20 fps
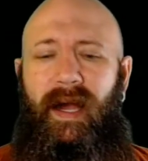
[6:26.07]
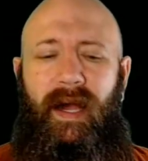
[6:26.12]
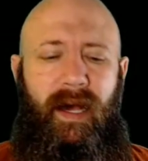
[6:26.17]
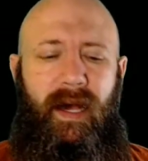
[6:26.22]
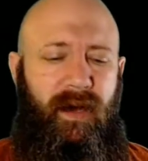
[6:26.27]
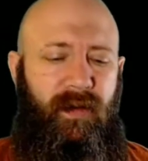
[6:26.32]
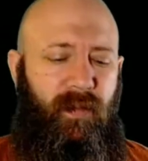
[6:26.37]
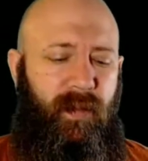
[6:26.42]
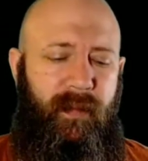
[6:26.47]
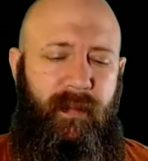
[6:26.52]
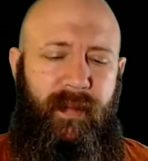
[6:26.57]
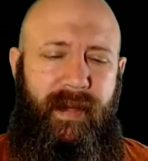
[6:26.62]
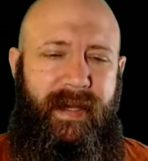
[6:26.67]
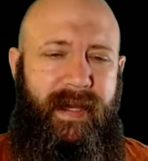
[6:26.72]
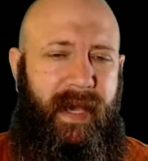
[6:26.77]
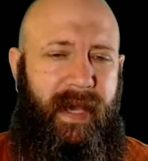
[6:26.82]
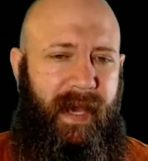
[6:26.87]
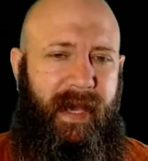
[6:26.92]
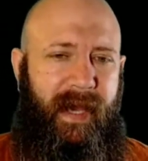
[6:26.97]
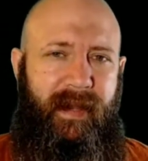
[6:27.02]
We
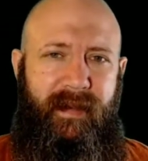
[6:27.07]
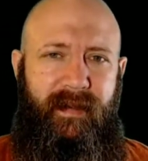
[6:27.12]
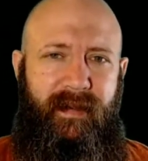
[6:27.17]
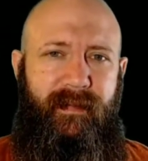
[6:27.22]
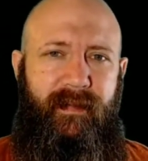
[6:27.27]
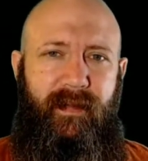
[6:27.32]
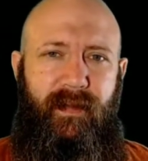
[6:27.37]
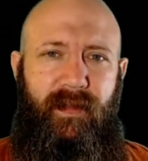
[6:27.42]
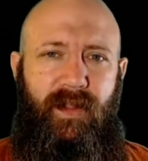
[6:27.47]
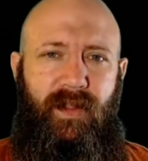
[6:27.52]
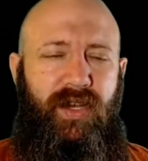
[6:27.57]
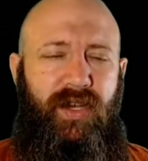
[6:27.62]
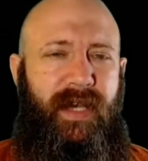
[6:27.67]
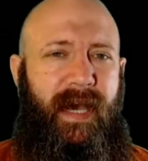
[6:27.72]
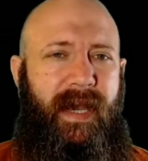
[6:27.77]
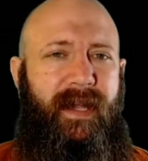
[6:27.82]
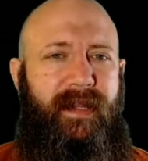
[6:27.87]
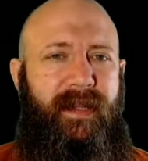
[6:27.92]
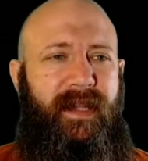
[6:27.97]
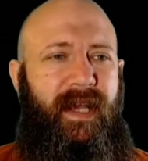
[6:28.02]
can't look
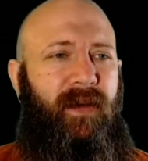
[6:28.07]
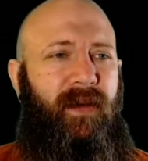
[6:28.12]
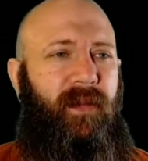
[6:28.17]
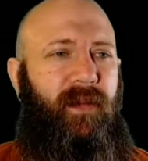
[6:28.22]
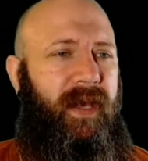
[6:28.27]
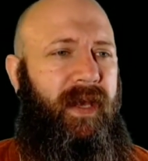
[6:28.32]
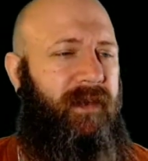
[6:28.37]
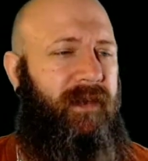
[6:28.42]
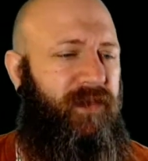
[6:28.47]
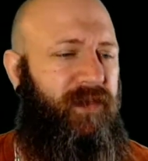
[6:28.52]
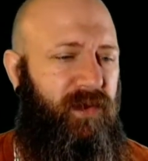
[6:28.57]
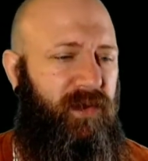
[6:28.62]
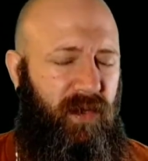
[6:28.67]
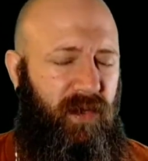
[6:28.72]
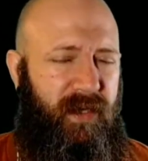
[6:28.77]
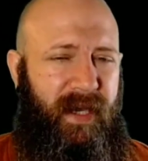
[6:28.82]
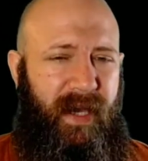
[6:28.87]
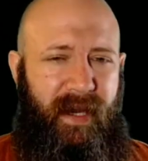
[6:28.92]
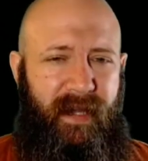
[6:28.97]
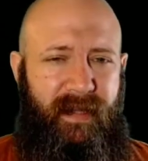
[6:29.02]
at it that way. If you
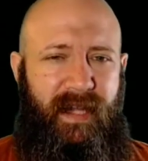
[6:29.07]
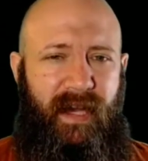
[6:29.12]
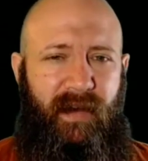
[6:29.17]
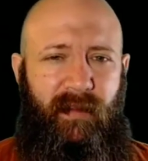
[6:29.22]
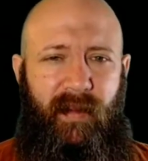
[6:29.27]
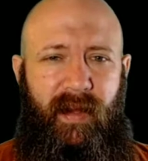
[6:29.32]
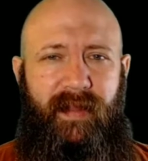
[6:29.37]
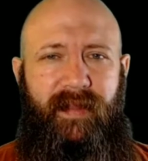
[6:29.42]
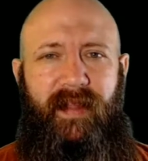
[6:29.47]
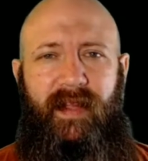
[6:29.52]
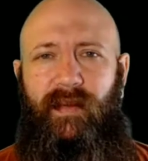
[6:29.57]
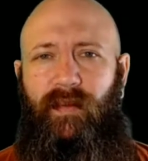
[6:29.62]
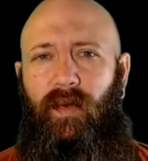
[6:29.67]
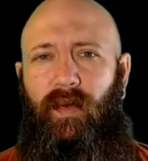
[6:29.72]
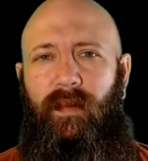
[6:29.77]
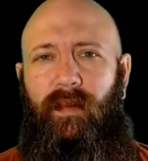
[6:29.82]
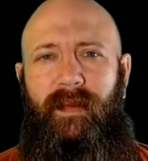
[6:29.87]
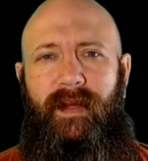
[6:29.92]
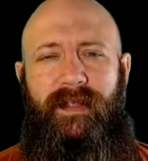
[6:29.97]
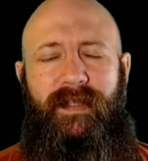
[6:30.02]
look at it that way, then
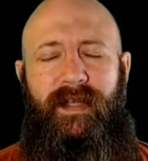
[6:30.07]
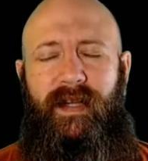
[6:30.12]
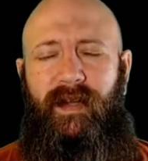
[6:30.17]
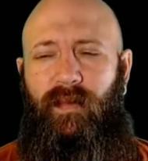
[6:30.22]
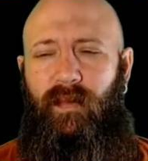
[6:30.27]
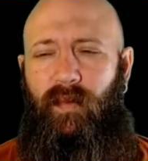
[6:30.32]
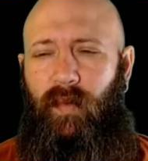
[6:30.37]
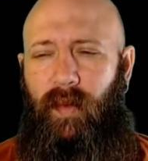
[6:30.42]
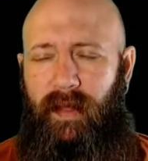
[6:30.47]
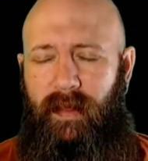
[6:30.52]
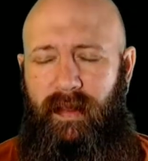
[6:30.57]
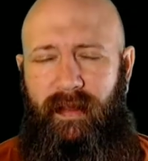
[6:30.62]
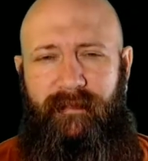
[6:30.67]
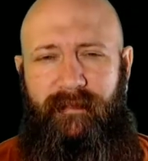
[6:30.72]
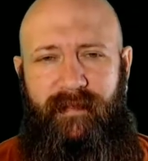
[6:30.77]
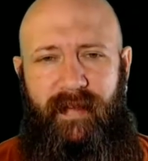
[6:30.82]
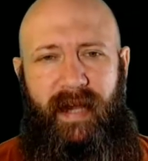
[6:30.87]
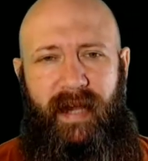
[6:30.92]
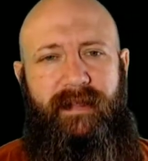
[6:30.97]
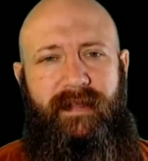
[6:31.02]
we're missing what the
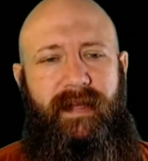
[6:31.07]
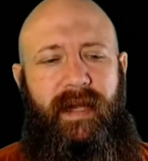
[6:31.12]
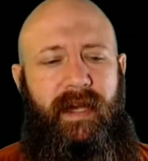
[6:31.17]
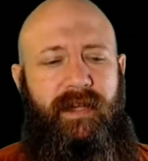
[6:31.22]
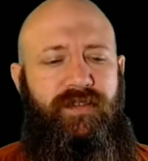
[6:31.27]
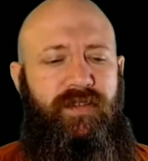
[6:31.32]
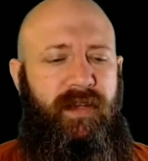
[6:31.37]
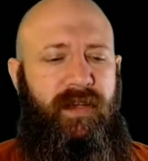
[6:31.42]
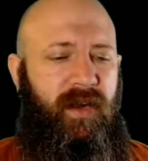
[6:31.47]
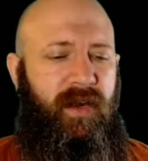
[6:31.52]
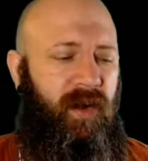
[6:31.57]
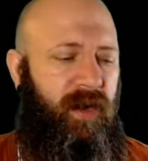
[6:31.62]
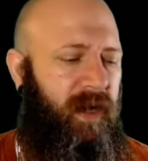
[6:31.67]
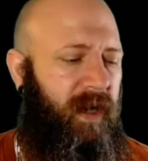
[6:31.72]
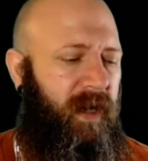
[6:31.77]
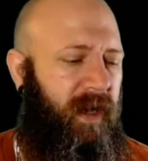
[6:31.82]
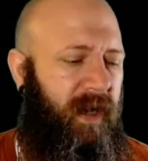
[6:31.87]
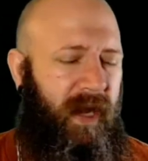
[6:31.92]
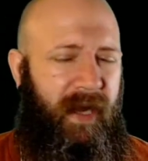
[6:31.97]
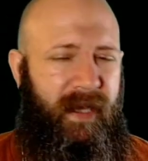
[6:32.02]
facts actually are,
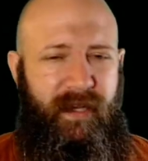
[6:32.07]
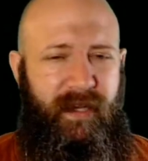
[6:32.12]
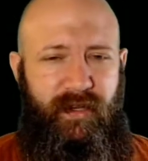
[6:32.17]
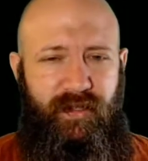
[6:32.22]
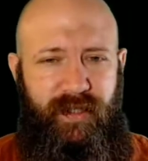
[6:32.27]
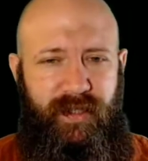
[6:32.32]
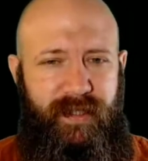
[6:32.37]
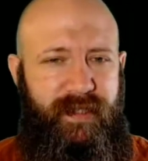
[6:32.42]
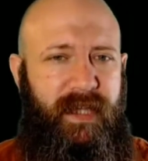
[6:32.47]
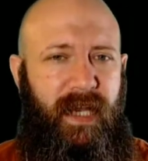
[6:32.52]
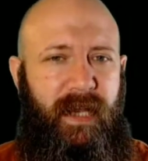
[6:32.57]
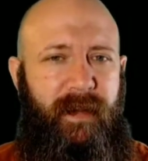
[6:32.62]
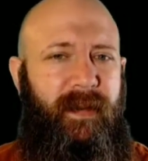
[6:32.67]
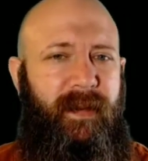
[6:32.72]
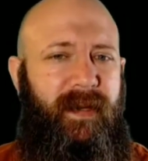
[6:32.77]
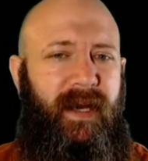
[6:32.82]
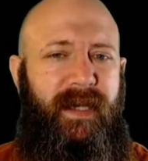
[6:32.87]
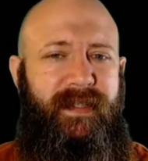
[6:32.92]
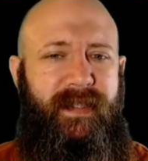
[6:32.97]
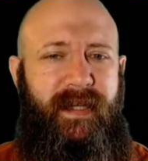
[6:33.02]
and you're just
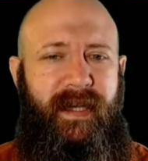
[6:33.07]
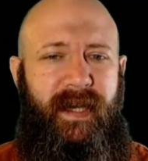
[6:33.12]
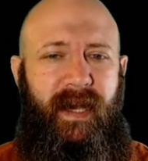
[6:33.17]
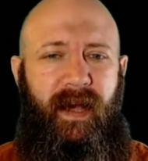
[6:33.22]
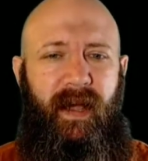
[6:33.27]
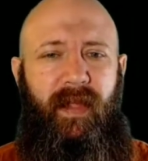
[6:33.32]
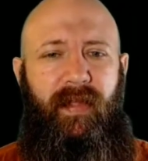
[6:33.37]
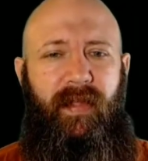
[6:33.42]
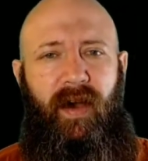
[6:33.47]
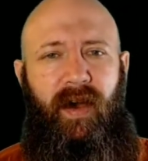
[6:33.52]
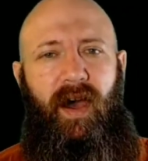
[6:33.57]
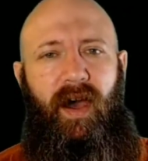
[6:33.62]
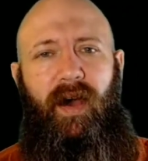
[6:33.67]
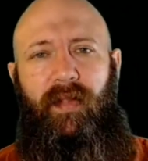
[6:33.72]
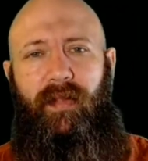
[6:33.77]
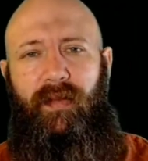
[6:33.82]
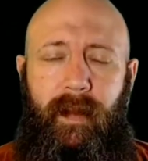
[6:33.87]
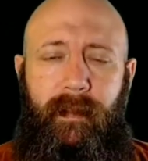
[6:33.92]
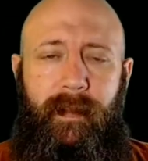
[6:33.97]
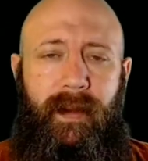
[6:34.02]
demonizing the
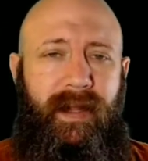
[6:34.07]
other.